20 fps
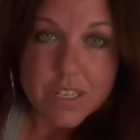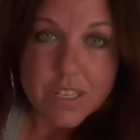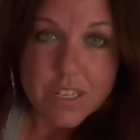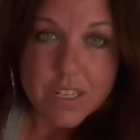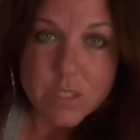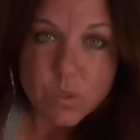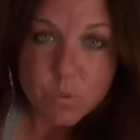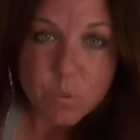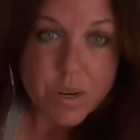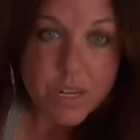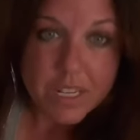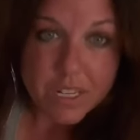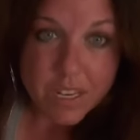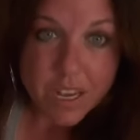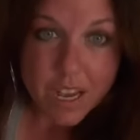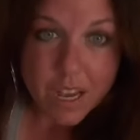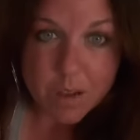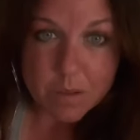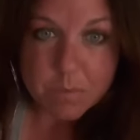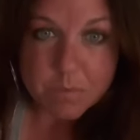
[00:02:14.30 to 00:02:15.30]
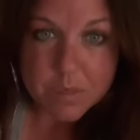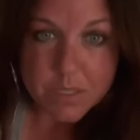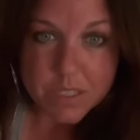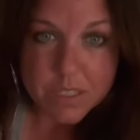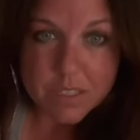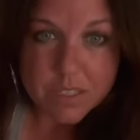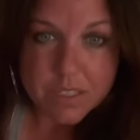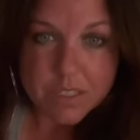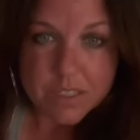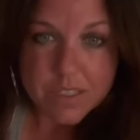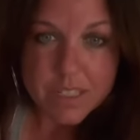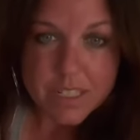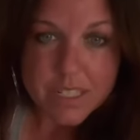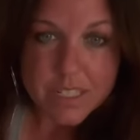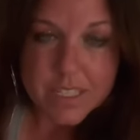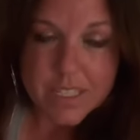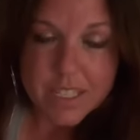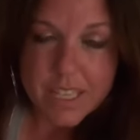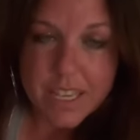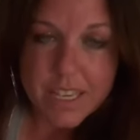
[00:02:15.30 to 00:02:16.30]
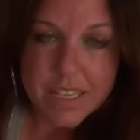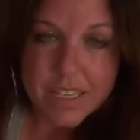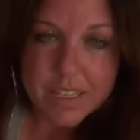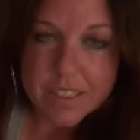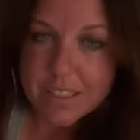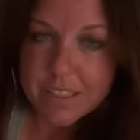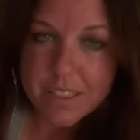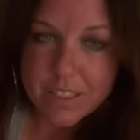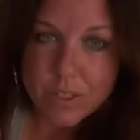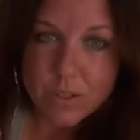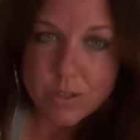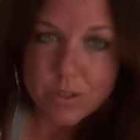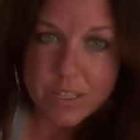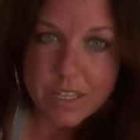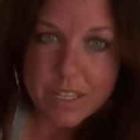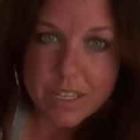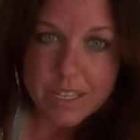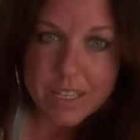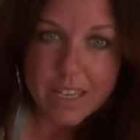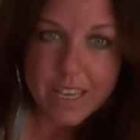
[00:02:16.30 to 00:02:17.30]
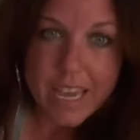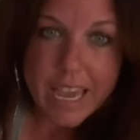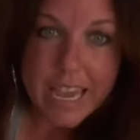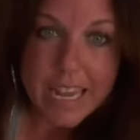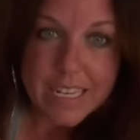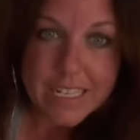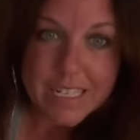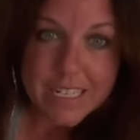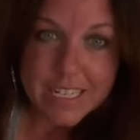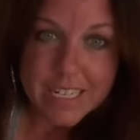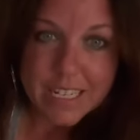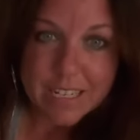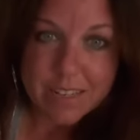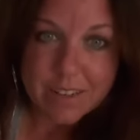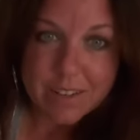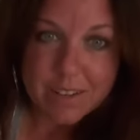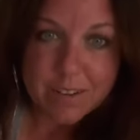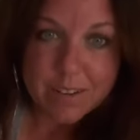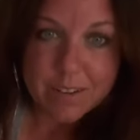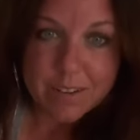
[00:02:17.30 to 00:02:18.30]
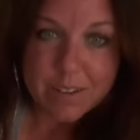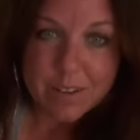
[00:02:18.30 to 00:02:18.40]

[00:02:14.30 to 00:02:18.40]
is when he comes. It's like literally ending